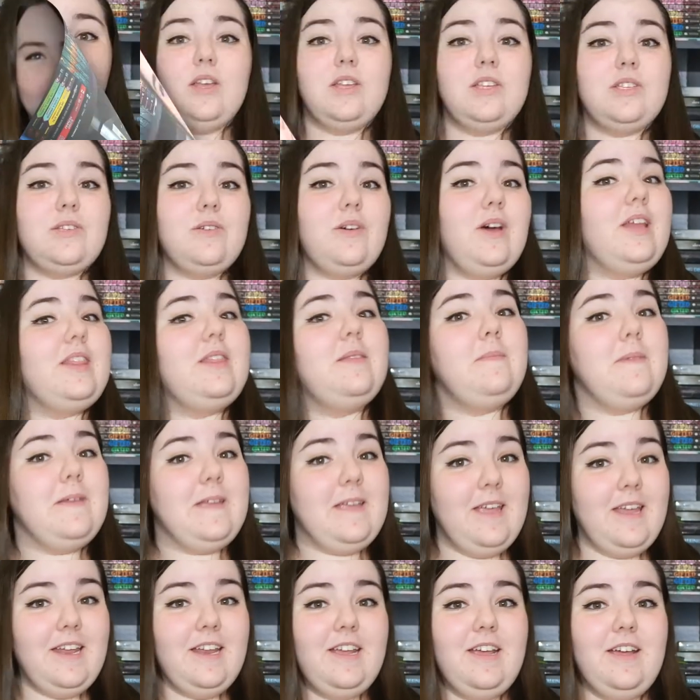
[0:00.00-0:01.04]
So at the
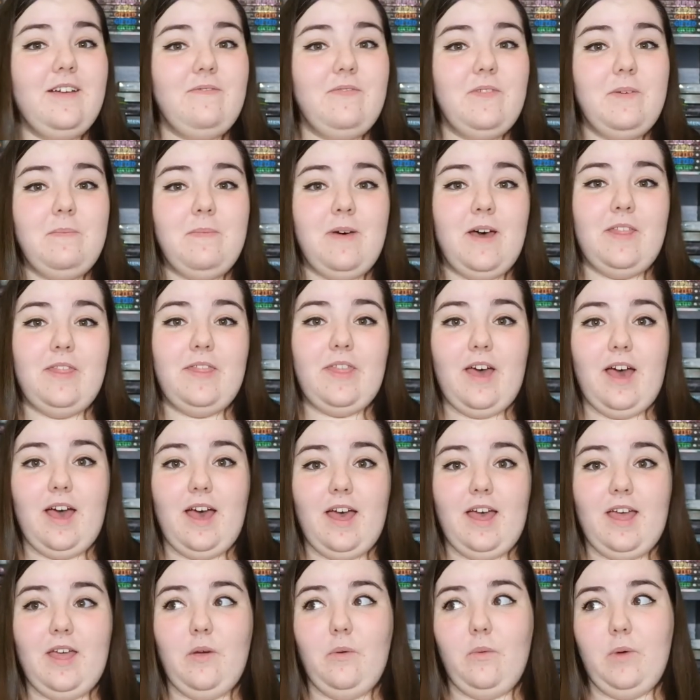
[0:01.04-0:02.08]
beginning of the month,
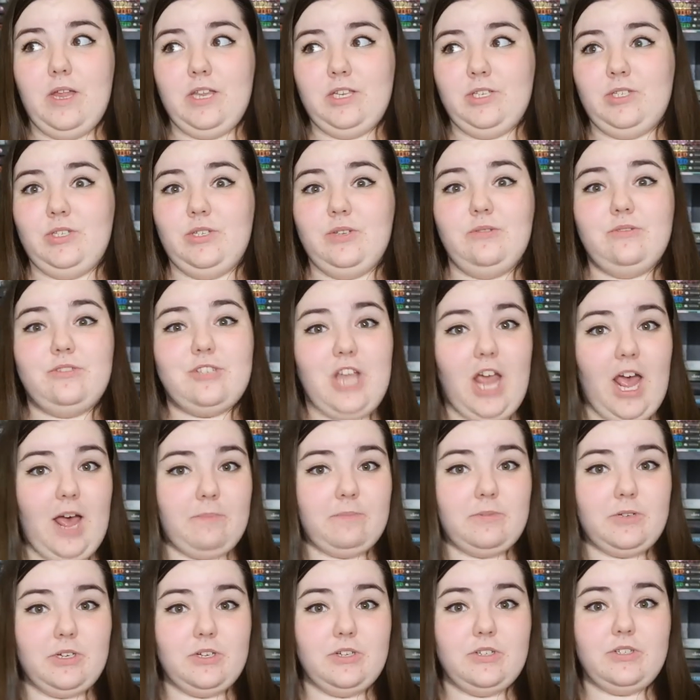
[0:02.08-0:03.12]
I went to
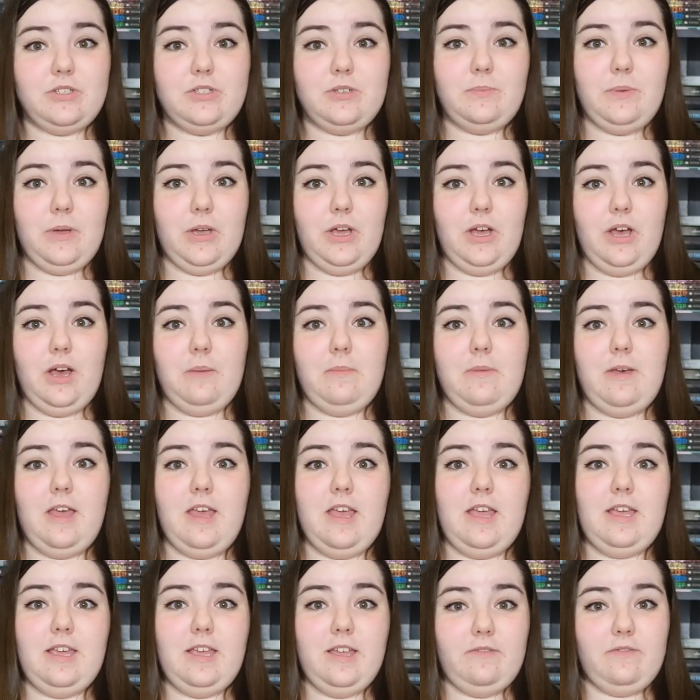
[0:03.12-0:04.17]
Chapters to pick up
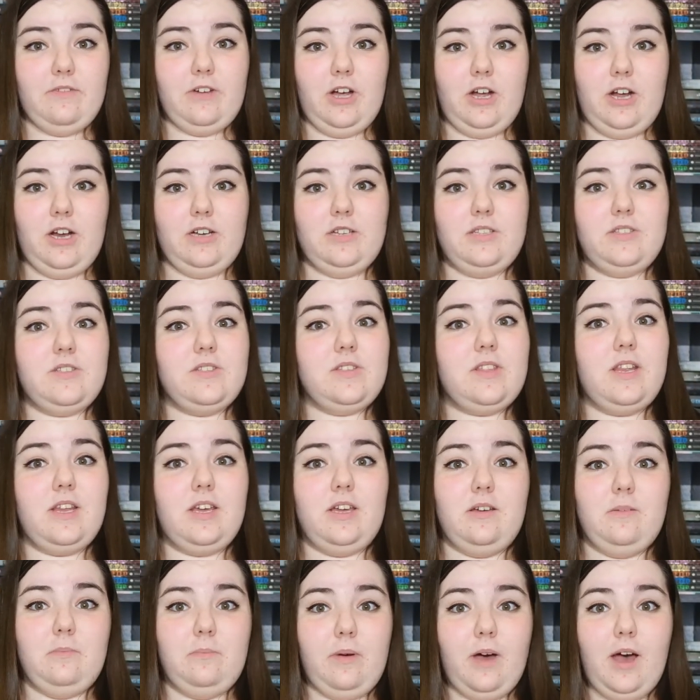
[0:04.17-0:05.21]
a gift card so that I
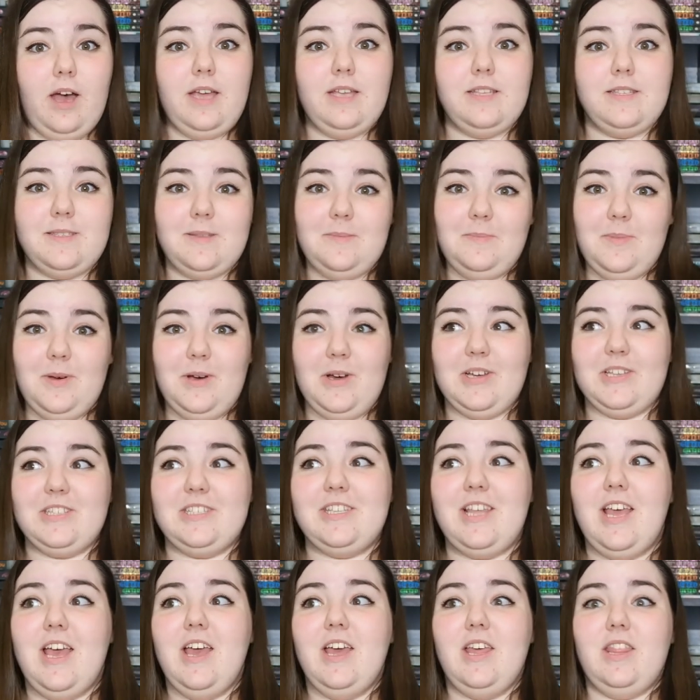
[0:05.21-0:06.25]
could buy some books
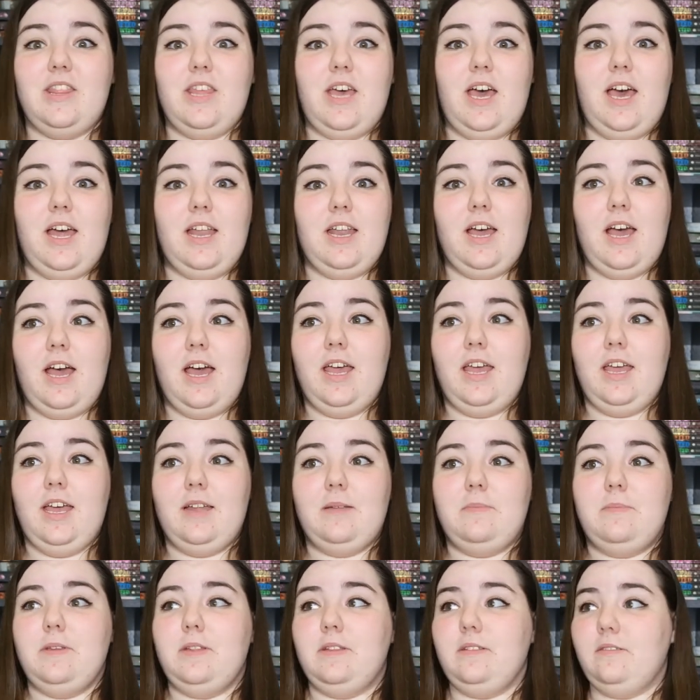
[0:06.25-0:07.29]
that I
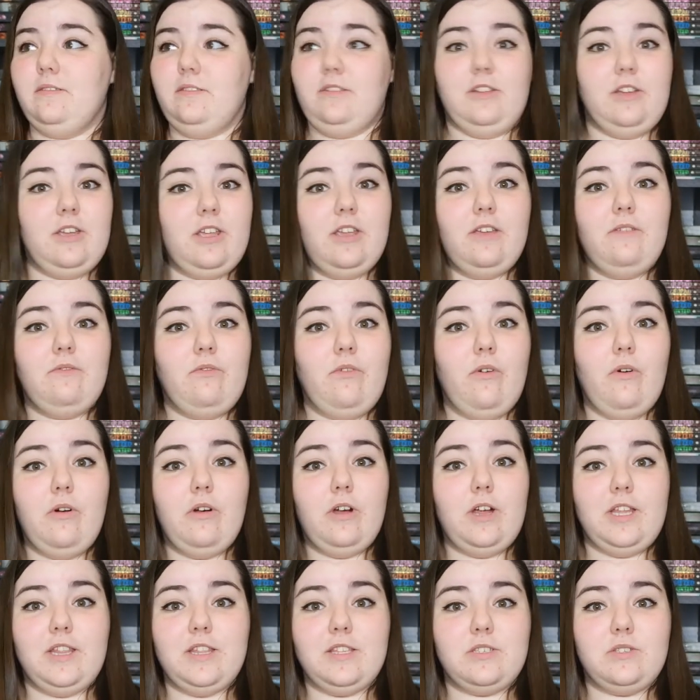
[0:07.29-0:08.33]
had been looking for
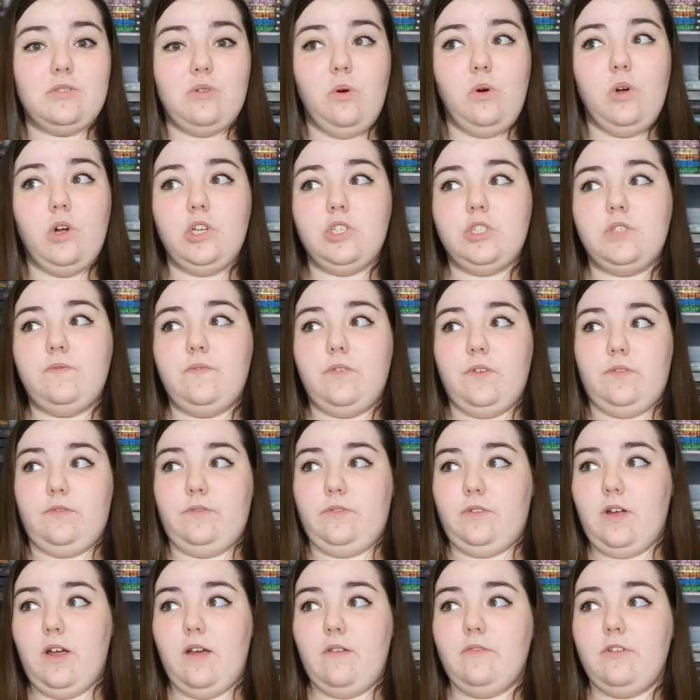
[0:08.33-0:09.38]
in the stores for
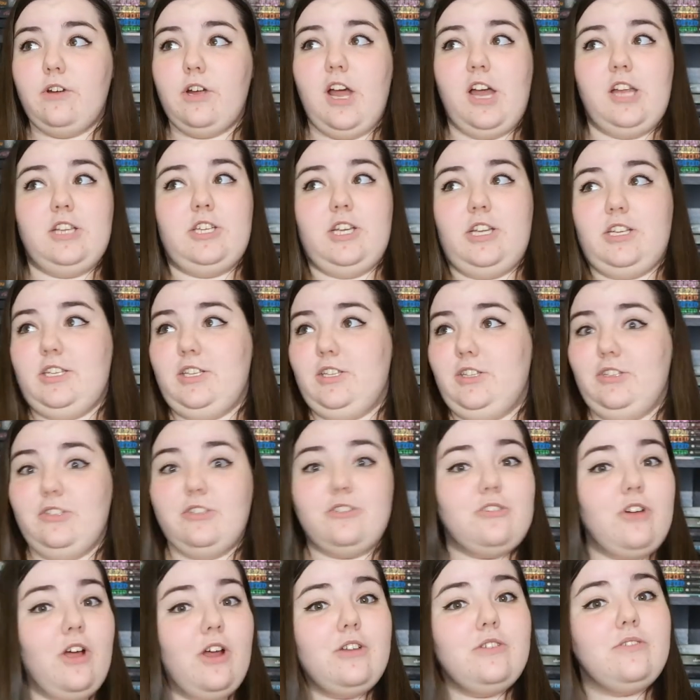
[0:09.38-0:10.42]
forever. I checked in the
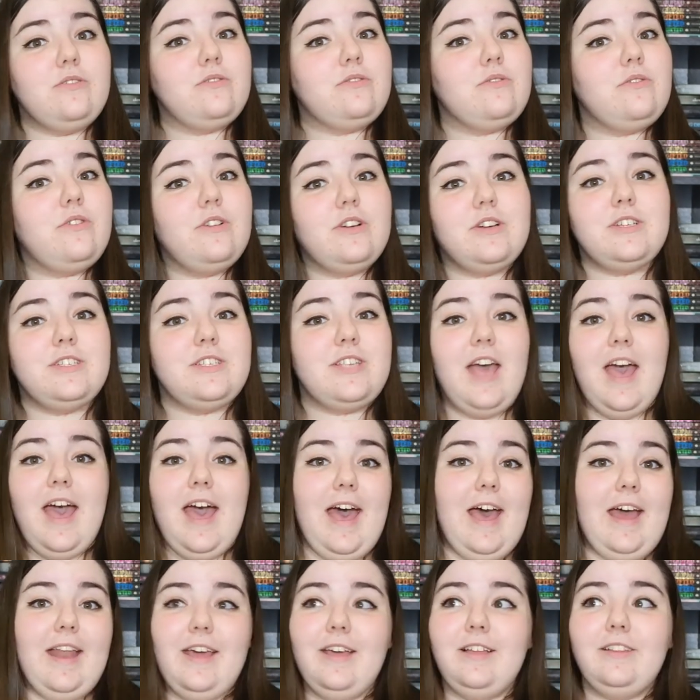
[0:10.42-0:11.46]
Toronto stores,
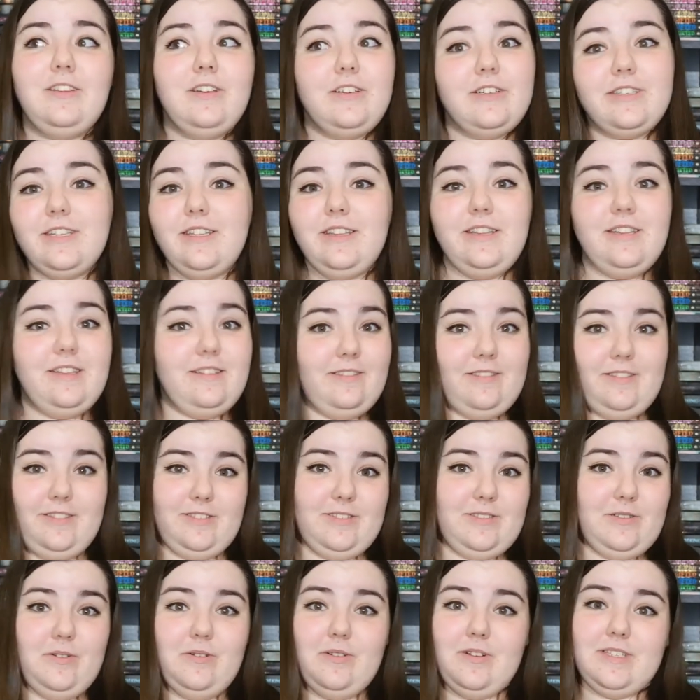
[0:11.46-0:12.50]
and I looked in the
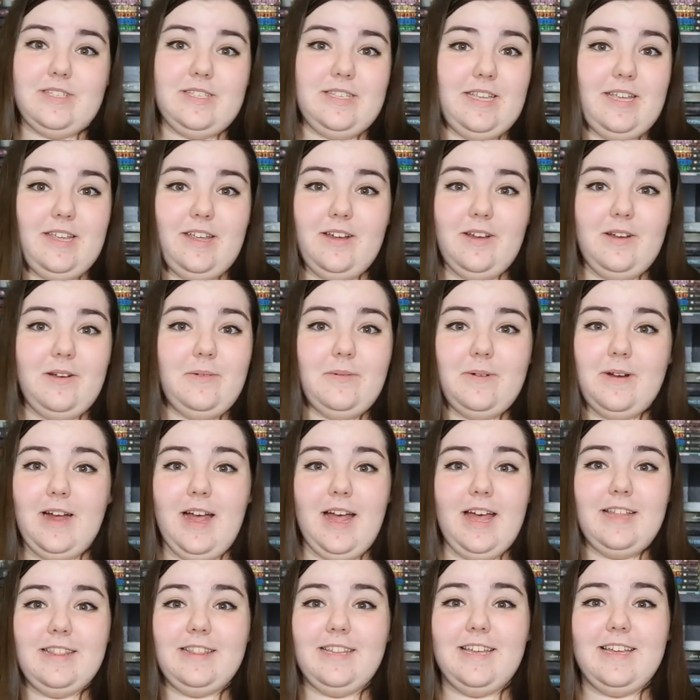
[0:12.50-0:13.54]
stores here where
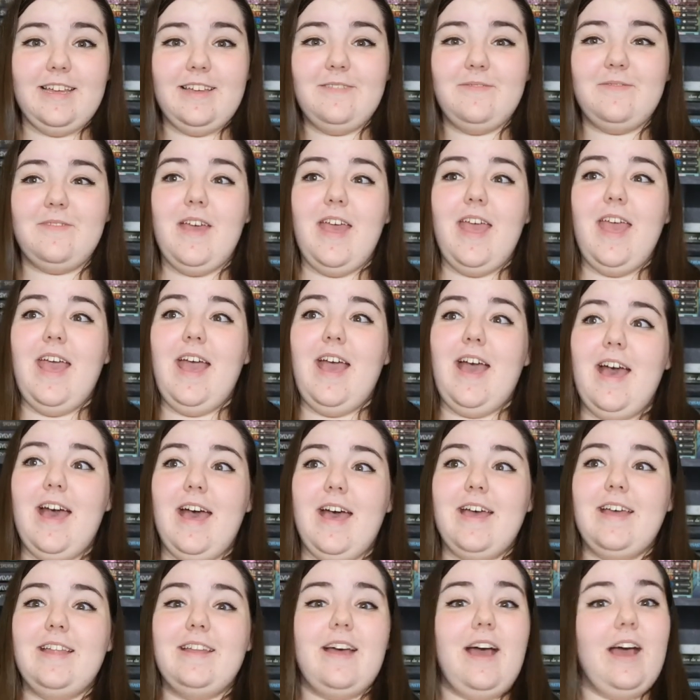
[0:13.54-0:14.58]
I live,
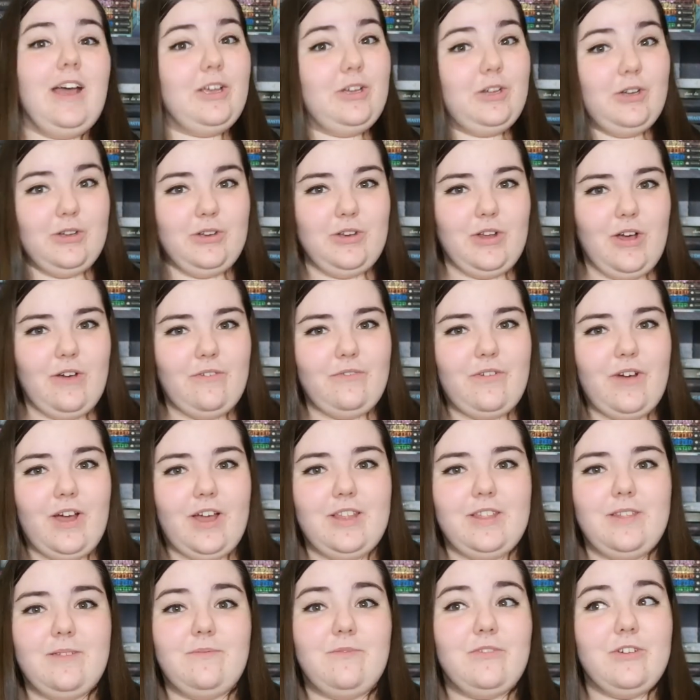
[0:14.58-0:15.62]
and I could not
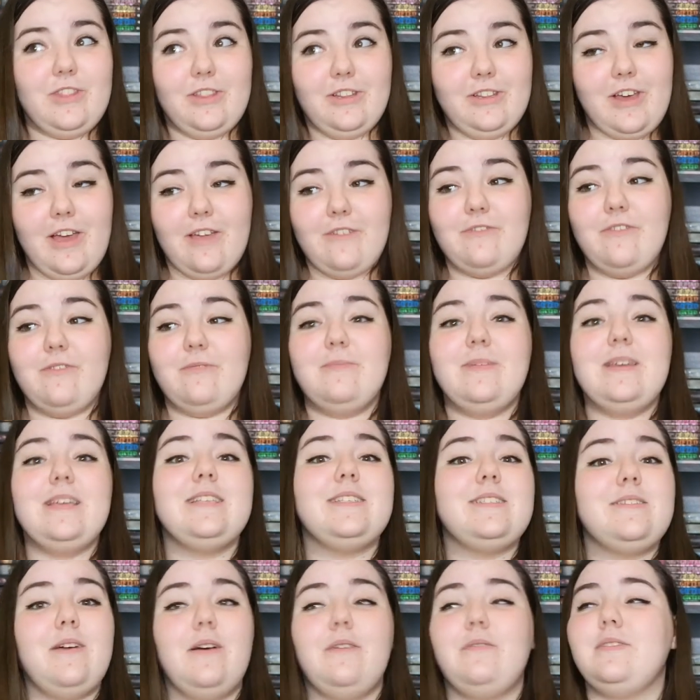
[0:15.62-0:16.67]
find them for the life of me,
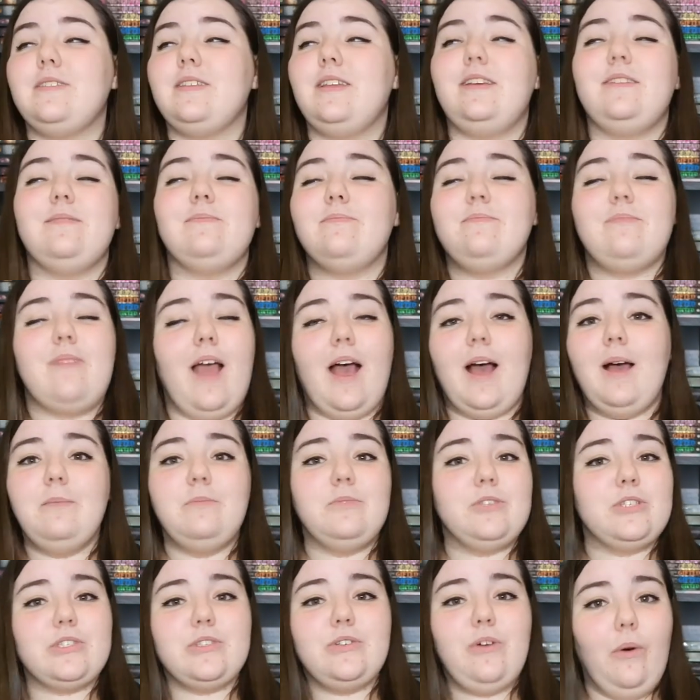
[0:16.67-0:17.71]
so I was like, I'm
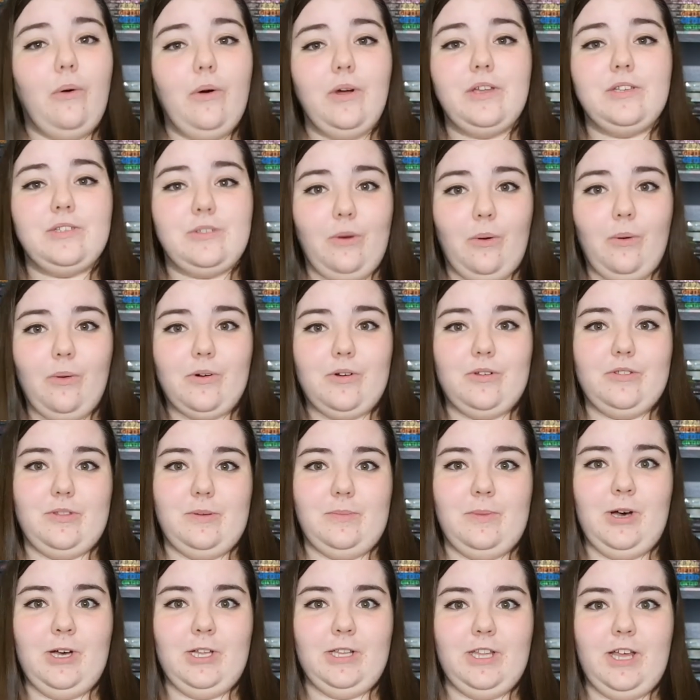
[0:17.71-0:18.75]
just going to order
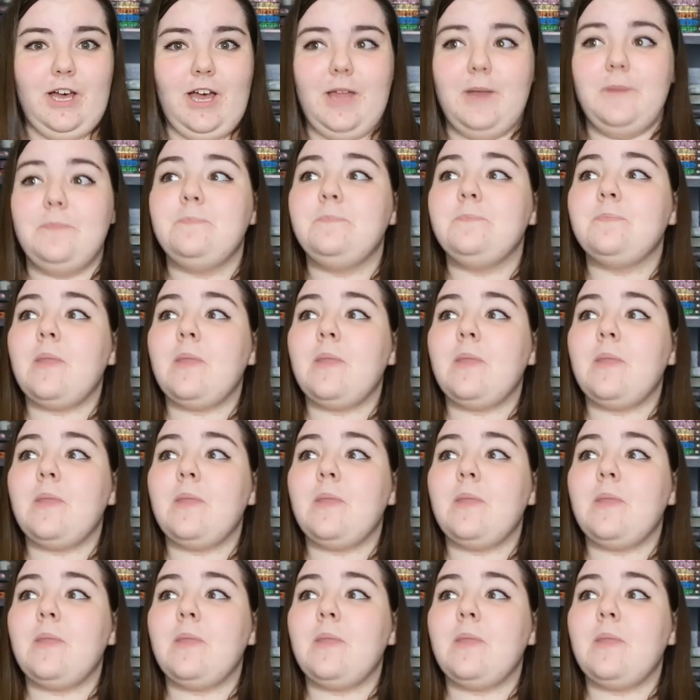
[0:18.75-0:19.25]
them online.